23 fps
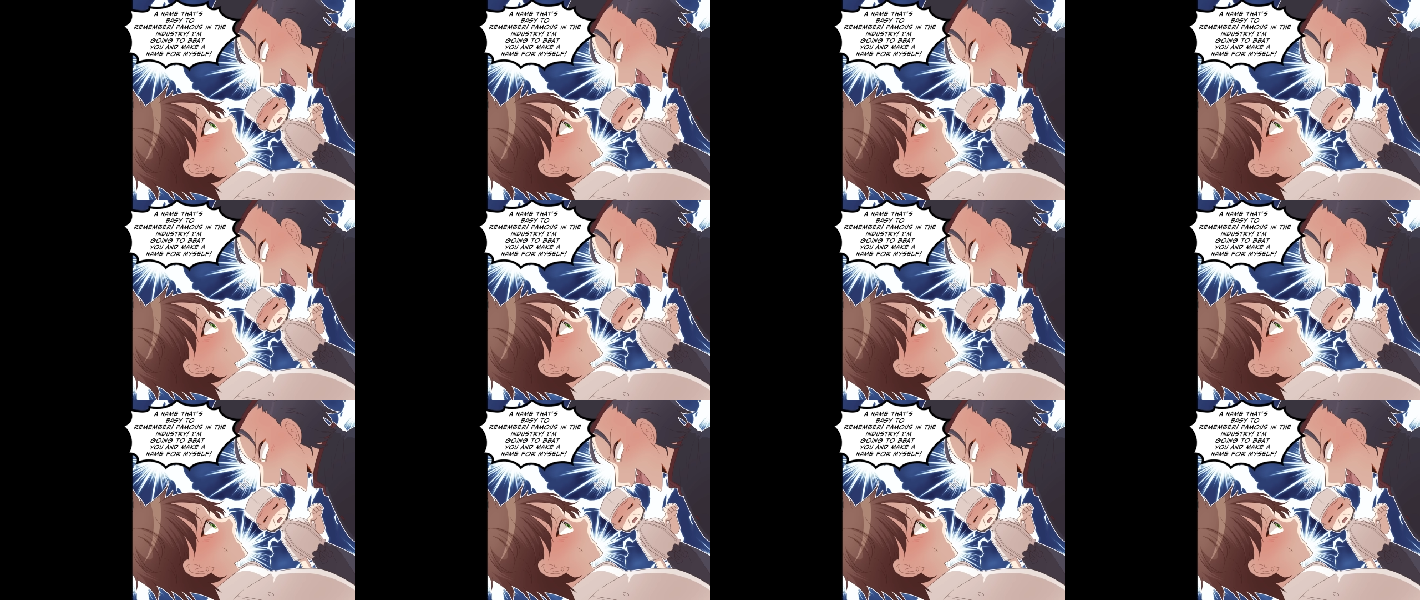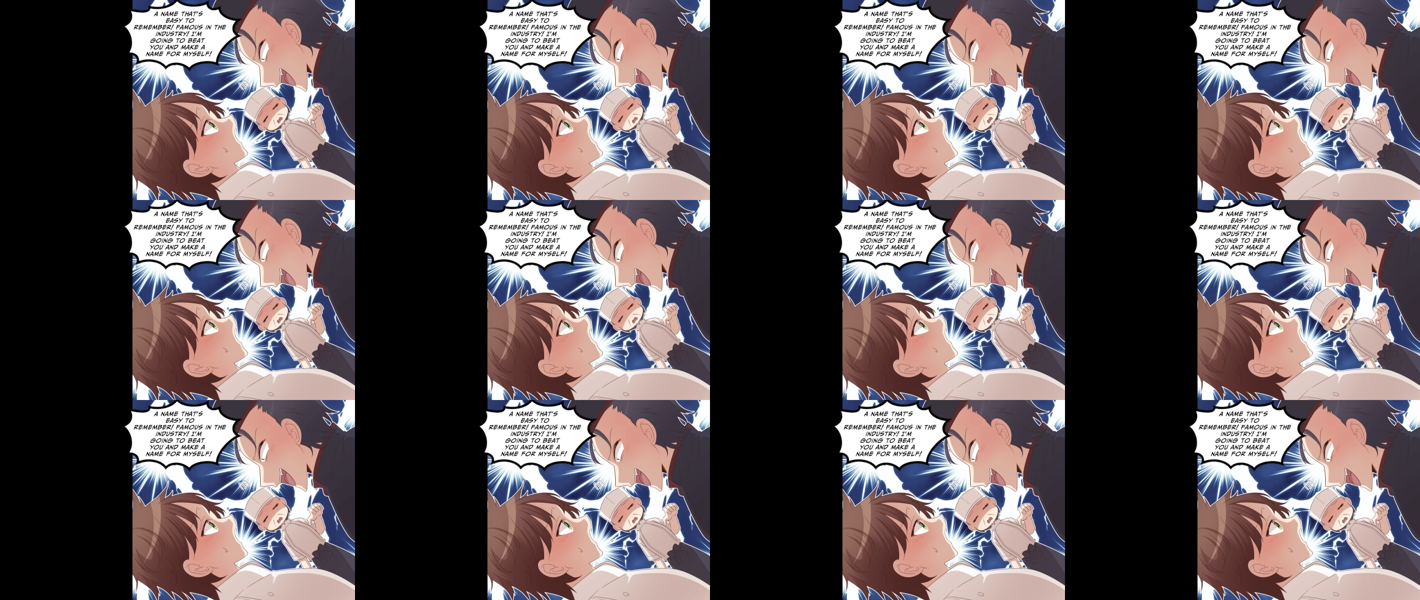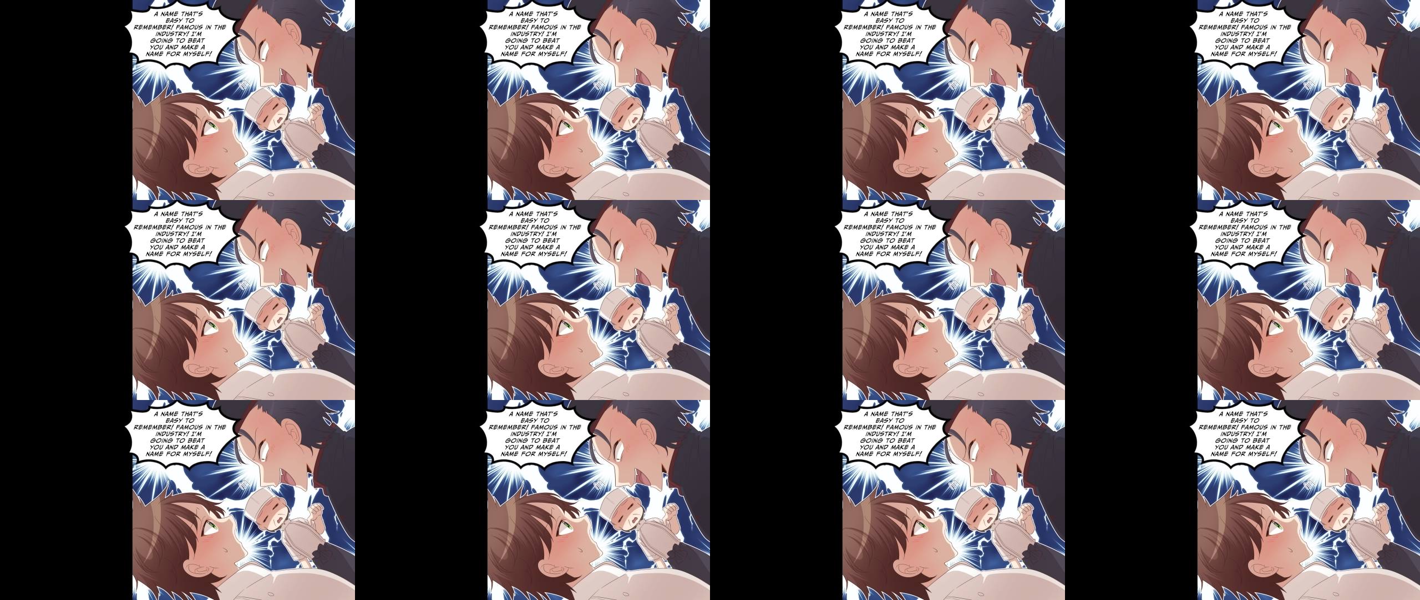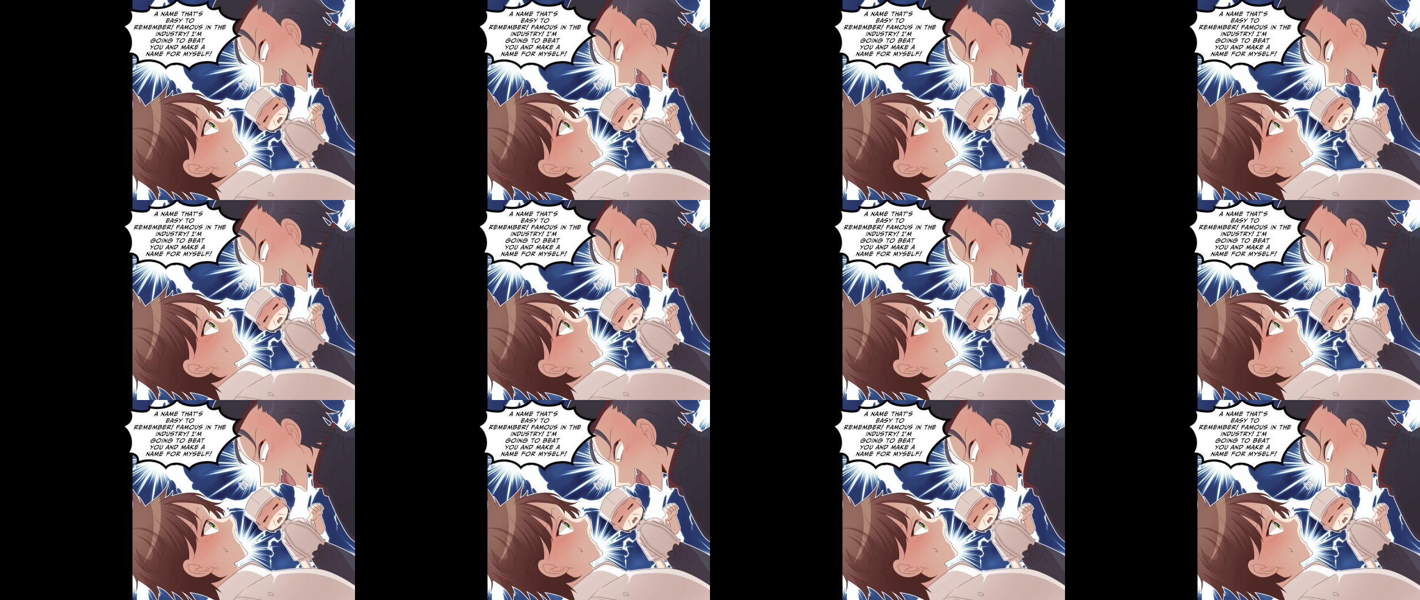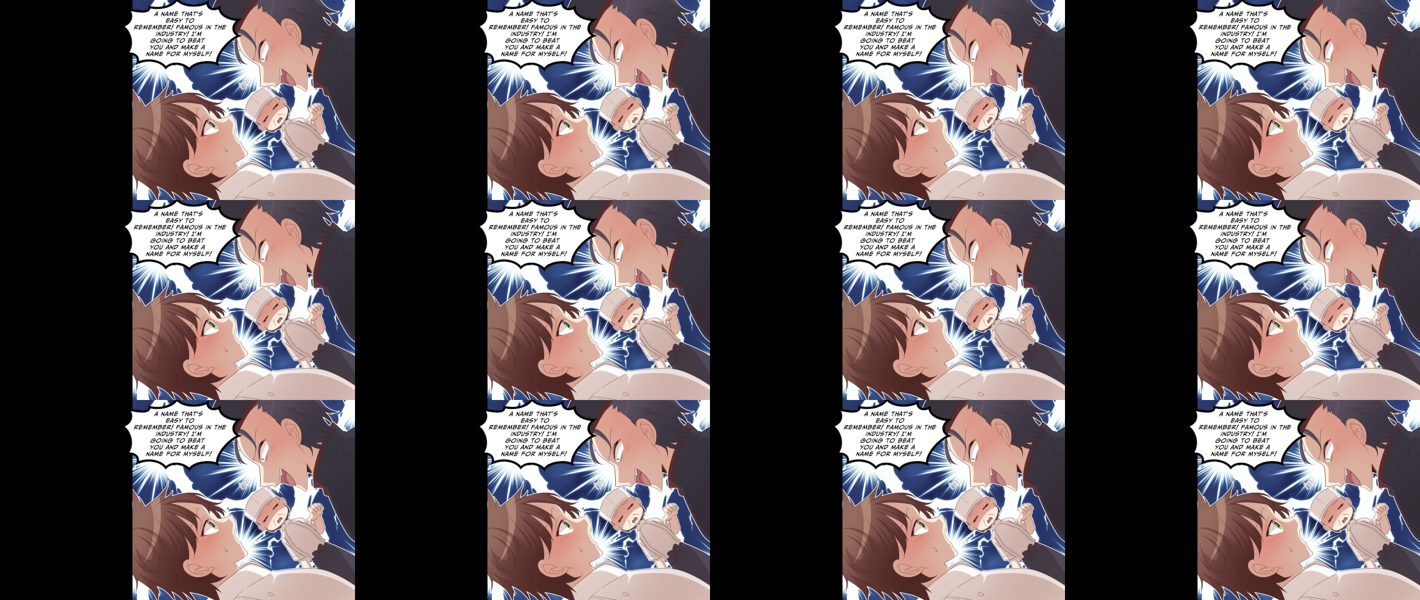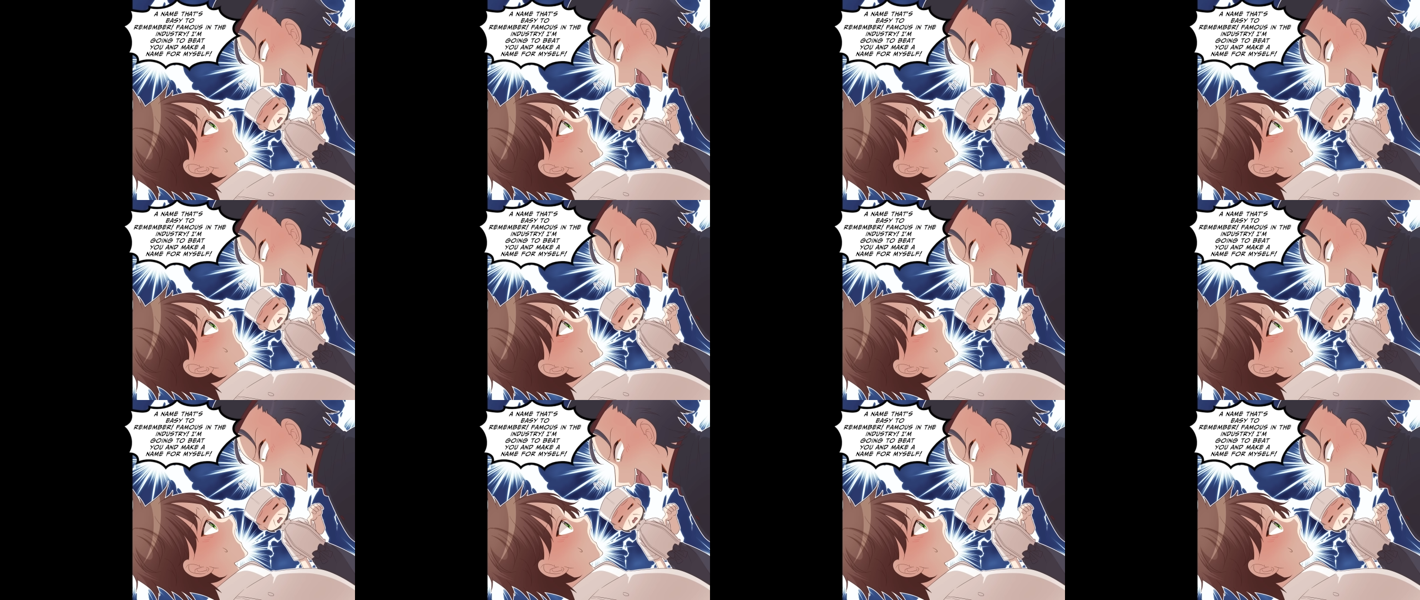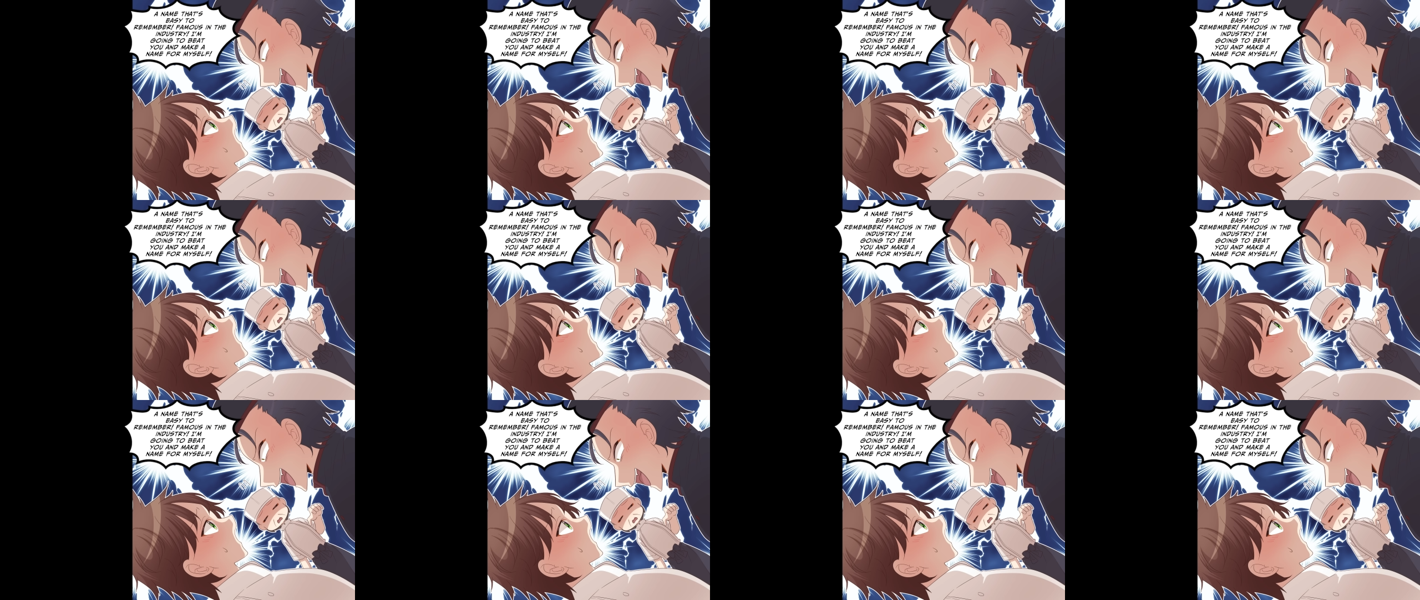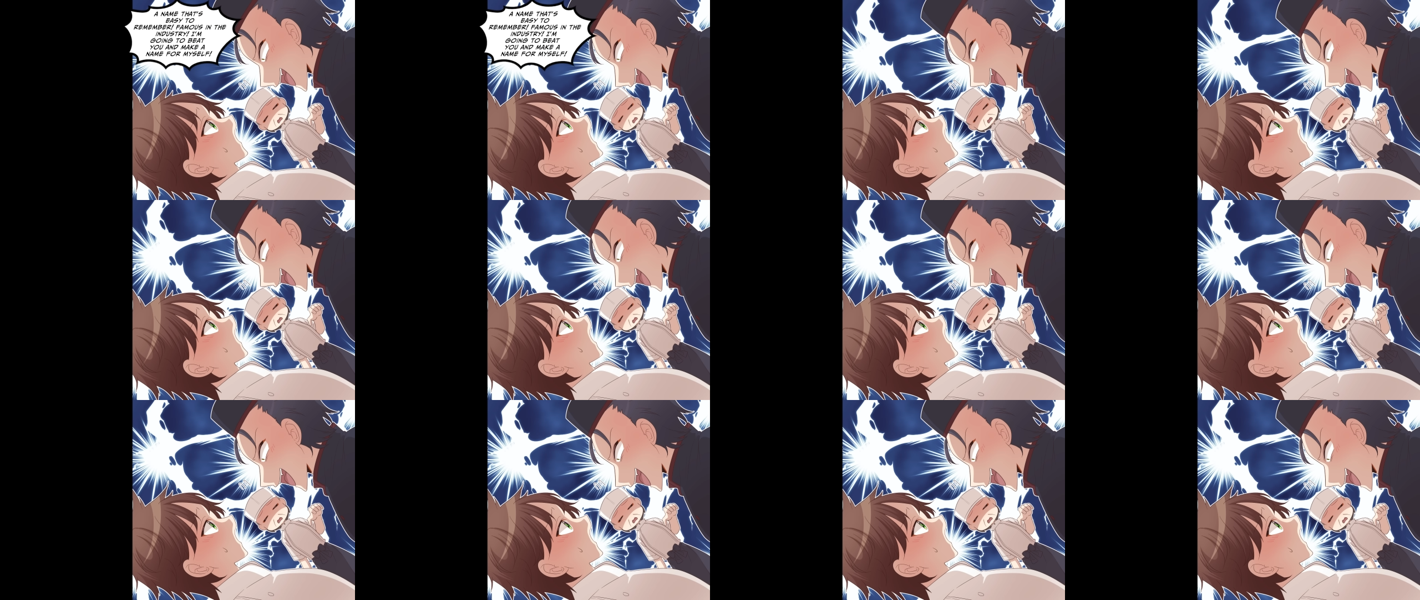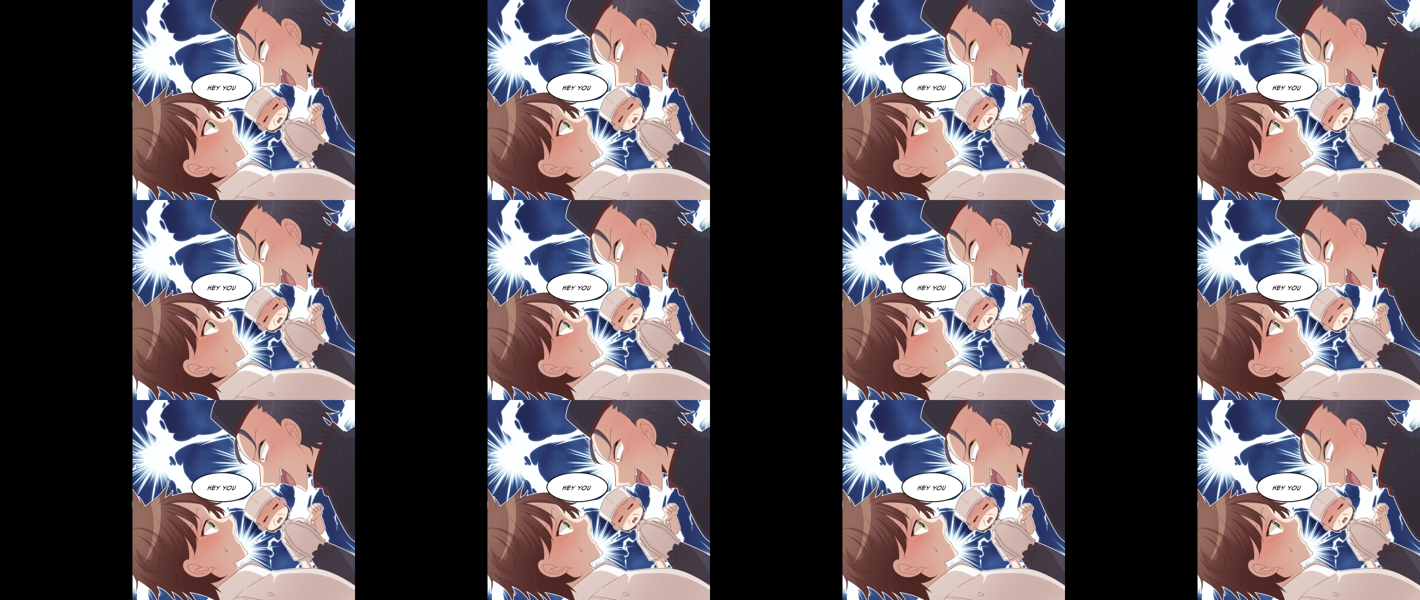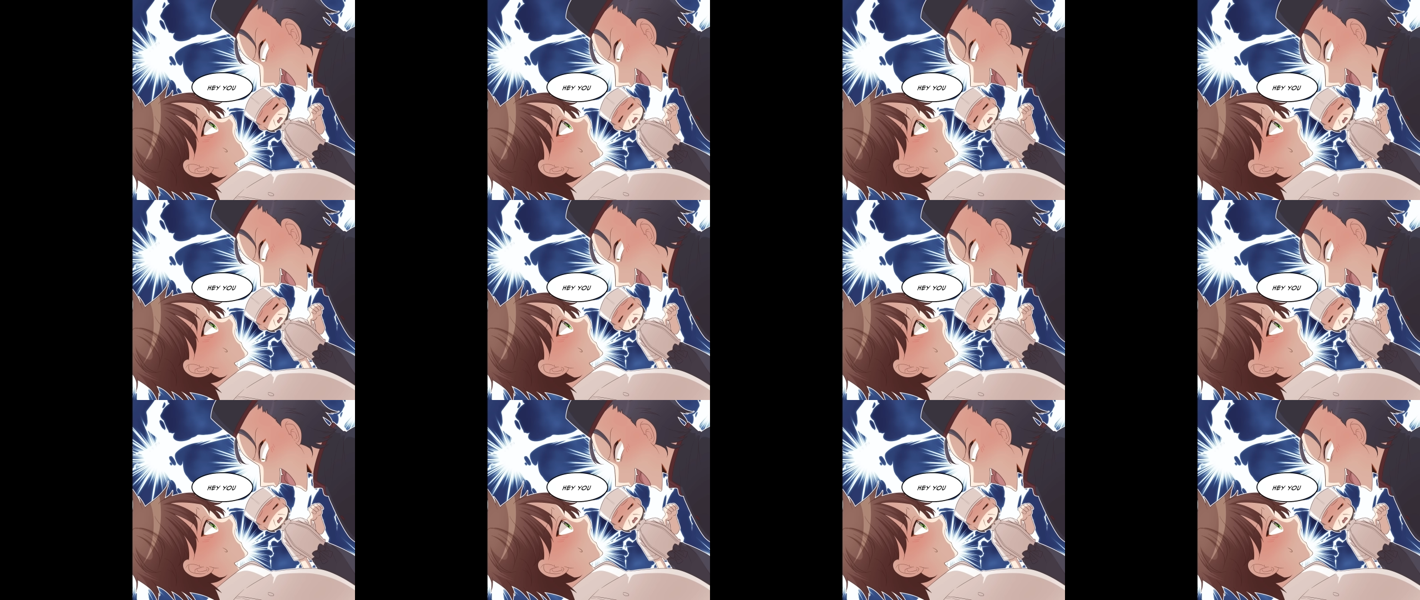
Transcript: (no speaker visible)